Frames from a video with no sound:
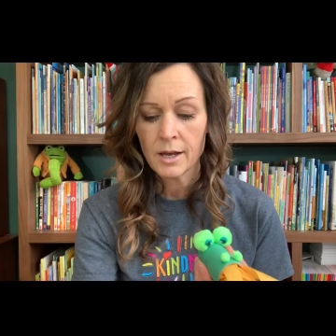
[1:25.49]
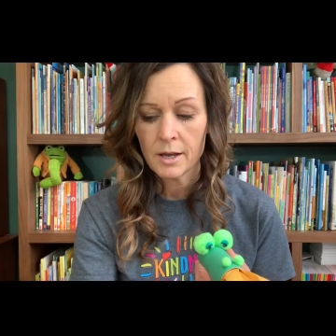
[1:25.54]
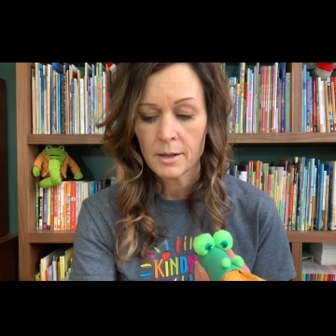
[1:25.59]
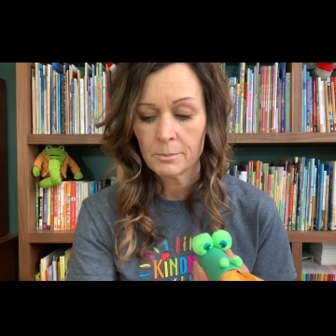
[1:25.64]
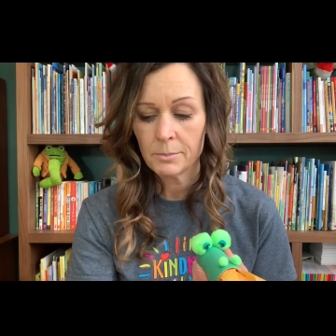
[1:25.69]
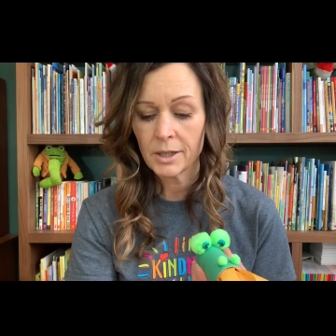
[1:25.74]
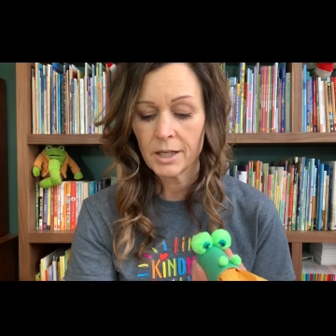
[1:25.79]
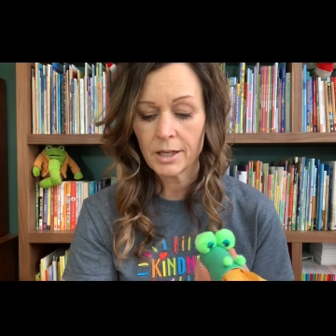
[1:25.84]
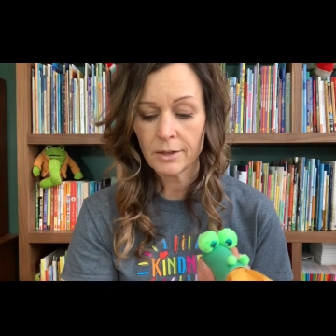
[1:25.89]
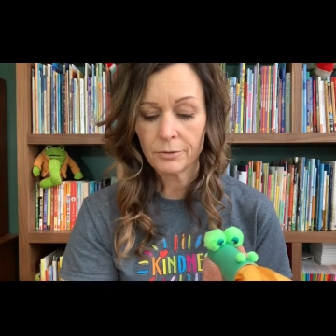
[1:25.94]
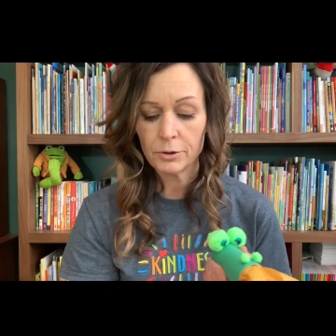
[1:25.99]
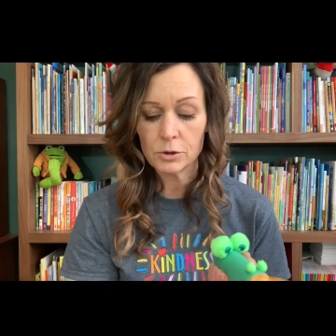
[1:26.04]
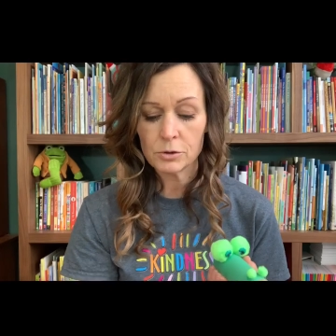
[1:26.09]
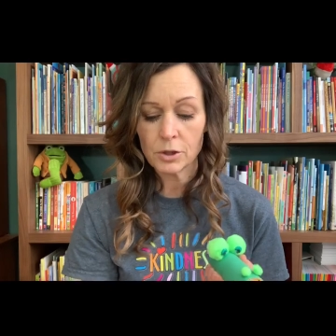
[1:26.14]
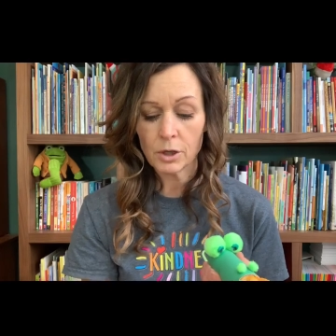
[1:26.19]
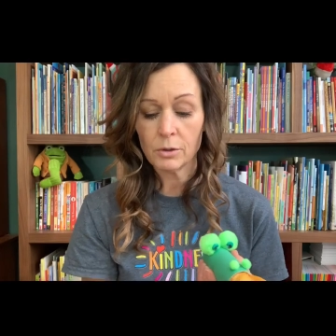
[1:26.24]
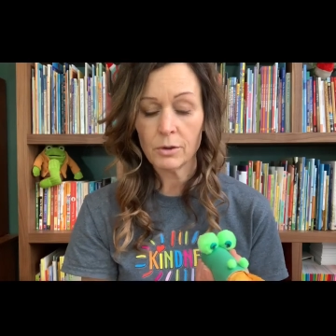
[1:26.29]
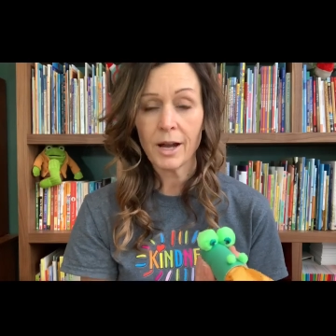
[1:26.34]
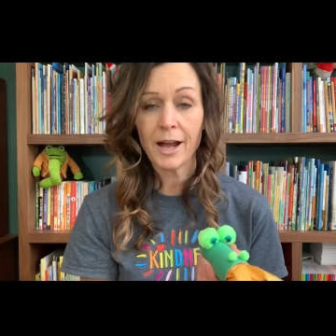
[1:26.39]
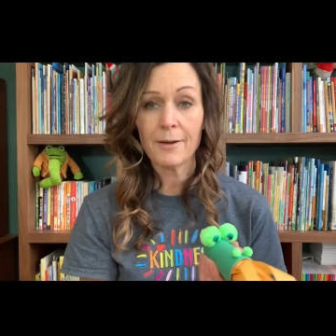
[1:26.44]
But if you
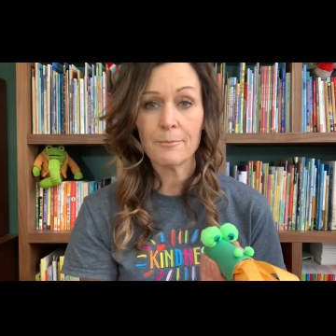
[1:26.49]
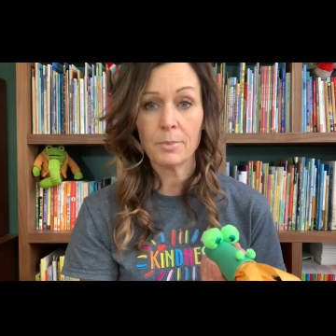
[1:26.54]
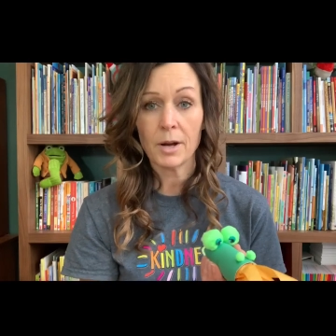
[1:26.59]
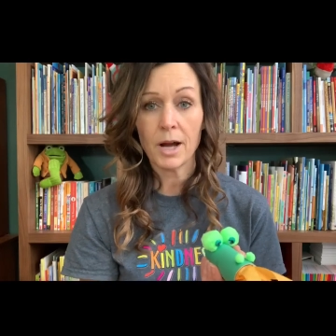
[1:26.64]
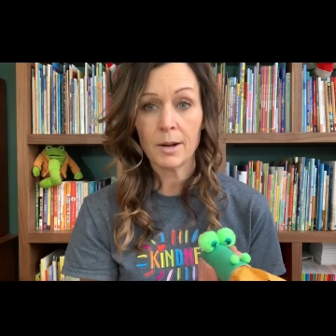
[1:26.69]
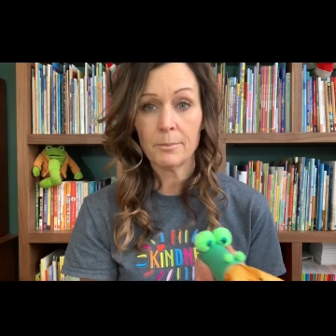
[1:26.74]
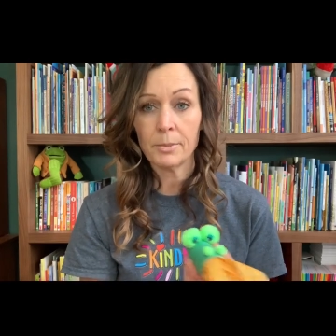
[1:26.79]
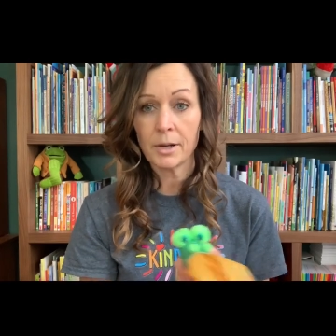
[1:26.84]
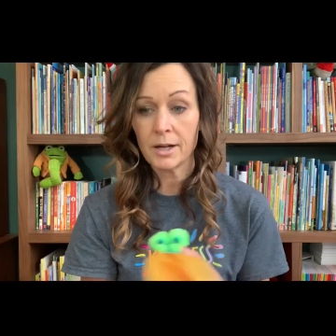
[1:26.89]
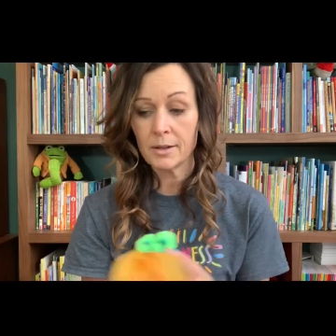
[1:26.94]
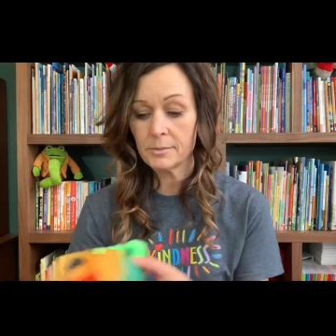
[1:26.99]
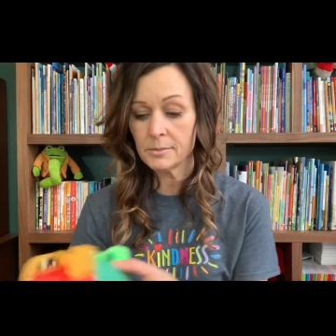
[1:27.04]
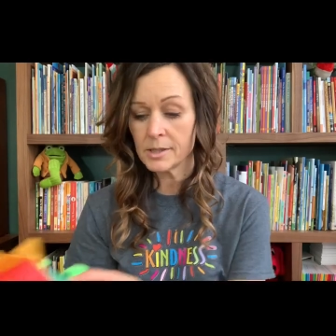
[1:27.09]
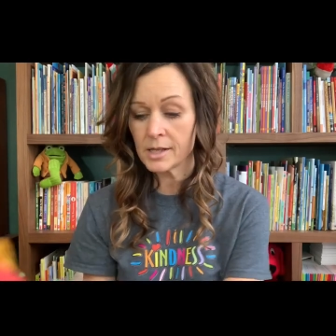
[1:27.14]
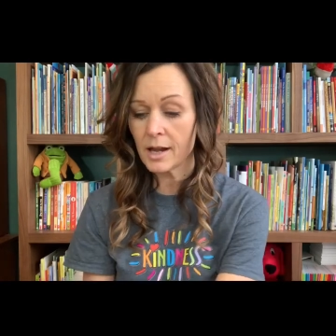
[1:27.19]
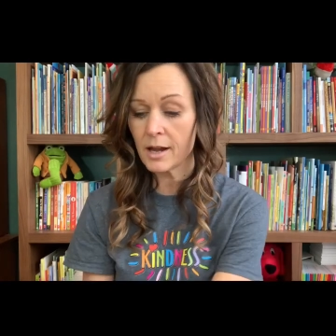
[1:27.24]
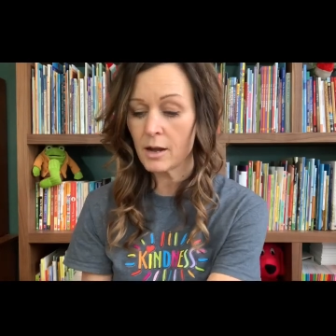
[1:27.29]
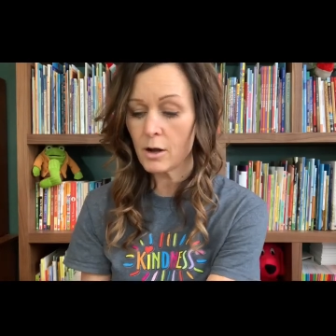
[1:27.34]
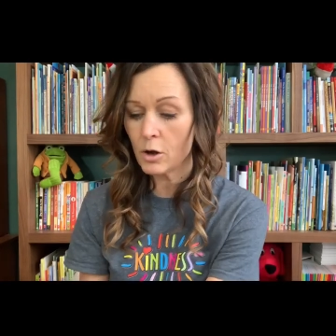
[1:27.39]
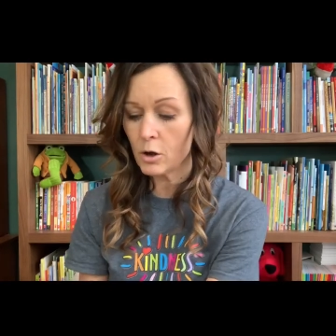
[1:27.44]
don't have pom-poms
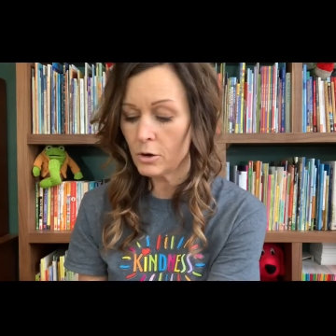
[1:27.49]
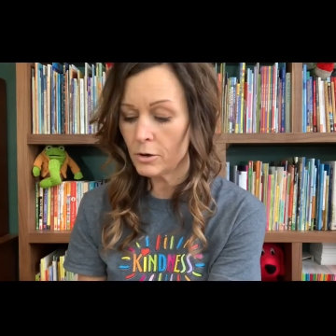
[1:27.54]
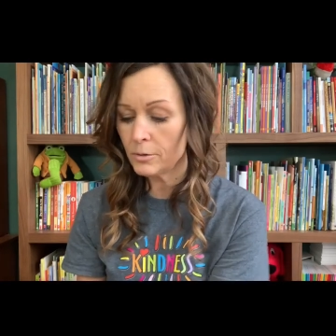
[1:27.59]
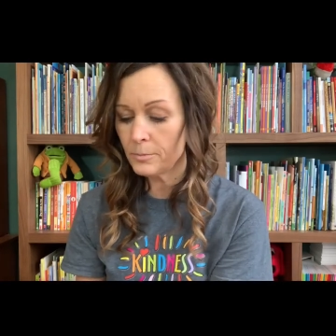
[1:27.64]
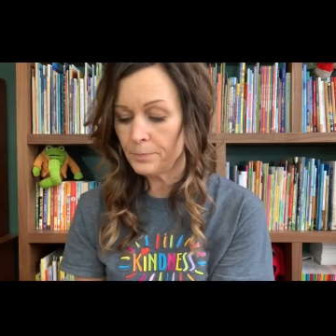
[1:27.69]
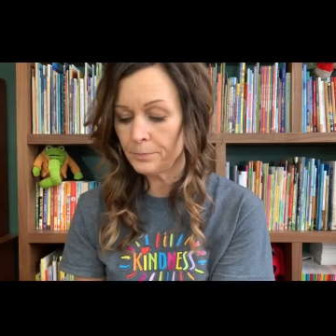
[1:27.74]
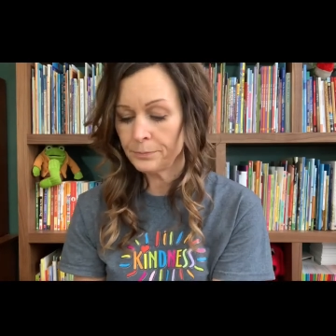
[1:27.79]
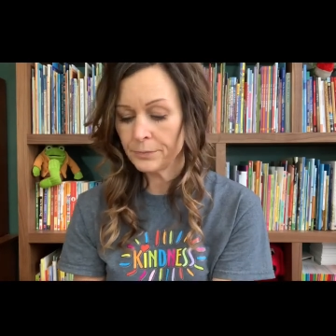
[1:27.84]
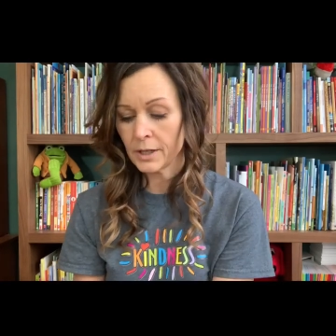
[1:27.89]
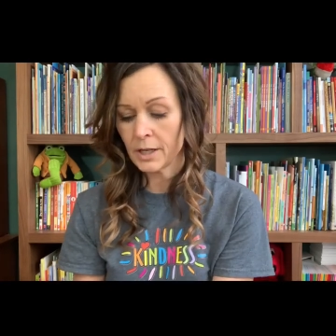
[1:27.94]
at home,